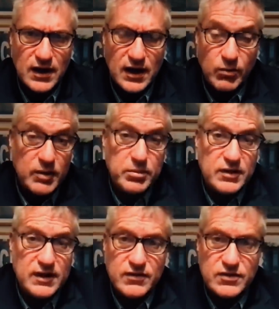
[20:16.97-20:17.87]
And we
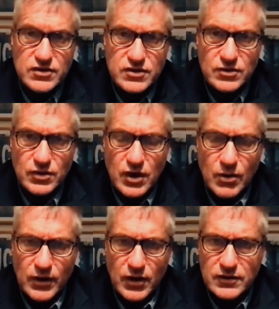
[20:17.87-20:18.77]
believe this is still
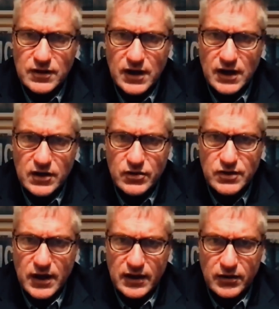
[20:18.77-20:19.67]
going on today,
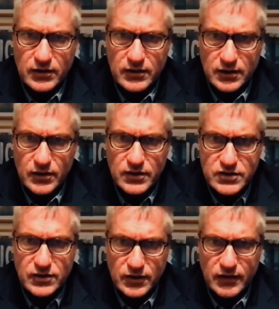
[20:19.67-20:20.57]
years later. You know, he's
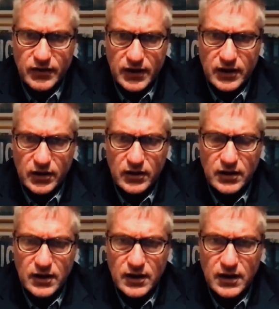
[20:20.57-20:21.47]
still living here
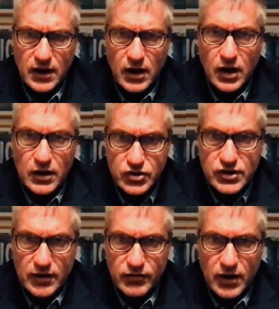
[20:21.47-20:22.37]
on
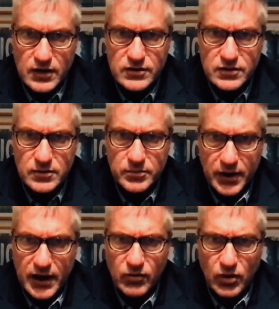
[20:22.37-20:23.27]
Chevron's
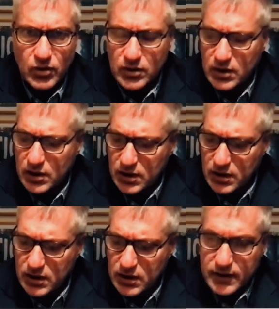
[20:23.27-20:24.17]
payroll.
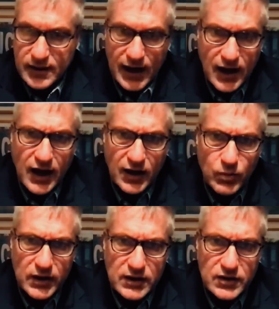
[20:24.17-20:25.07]
That kind of
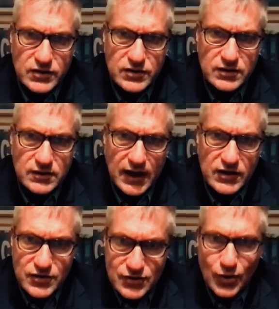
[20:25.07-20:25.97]
witness
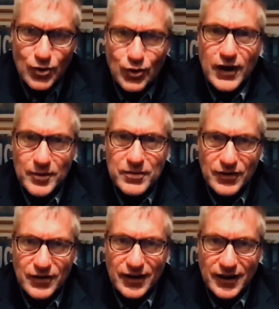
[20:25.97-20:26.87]
has no
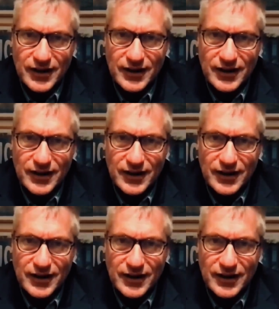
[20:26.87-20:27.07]
credibility.